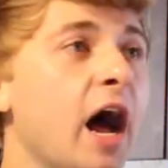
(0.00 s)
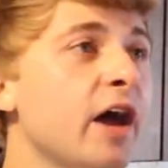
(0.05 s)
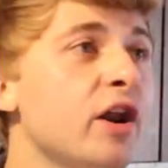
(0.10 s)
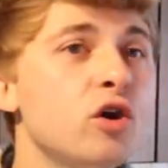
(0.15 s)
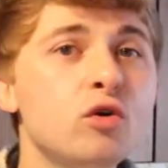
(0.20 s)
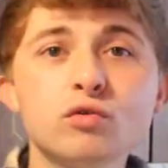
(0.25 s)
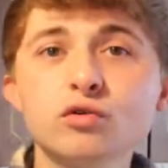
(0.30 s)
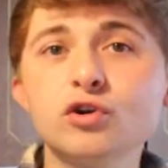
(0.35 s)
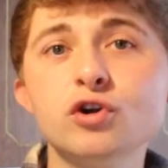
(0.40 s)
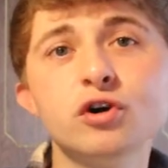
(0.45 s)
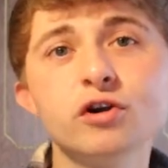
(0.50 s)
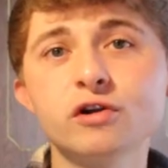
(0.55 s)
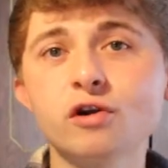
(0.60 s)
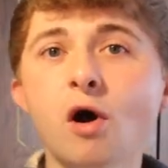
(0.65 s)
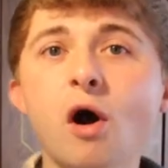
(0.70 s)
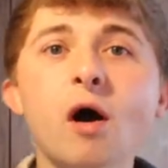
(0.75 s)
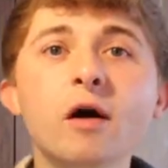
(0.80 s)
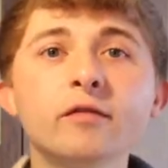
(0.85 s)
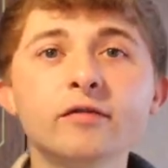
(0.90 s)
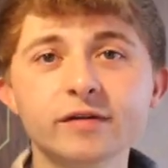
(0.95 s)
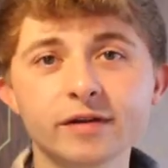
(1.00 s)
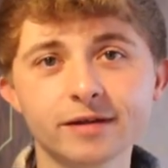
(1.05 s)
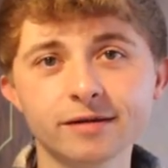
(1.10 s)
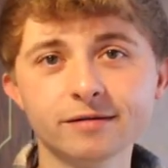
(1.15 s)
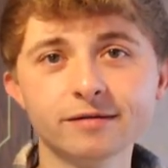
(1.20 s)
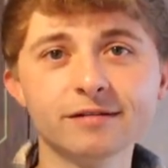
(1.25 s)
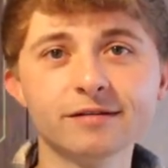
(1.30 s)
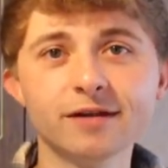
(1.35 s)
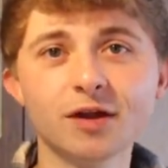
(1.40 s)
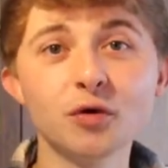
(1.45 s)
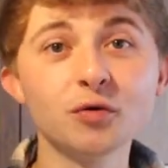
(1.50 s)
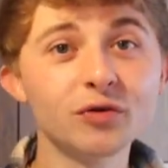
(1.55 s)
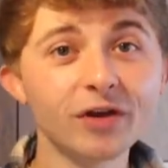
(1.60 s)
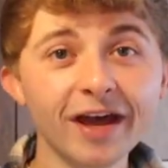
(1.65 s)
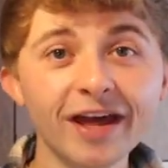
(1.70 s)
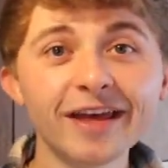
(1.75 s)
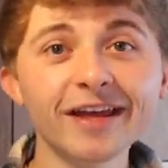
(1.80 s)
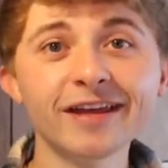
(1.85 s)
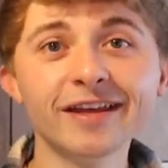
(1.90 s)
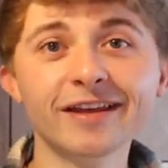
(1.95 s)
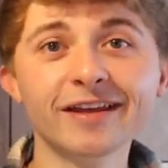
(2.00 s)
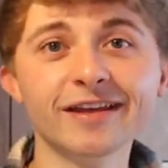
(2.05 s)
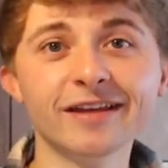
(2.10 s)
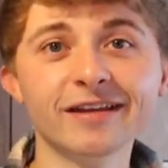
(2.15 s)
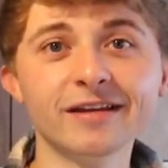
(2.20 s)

I don't cook often, okay?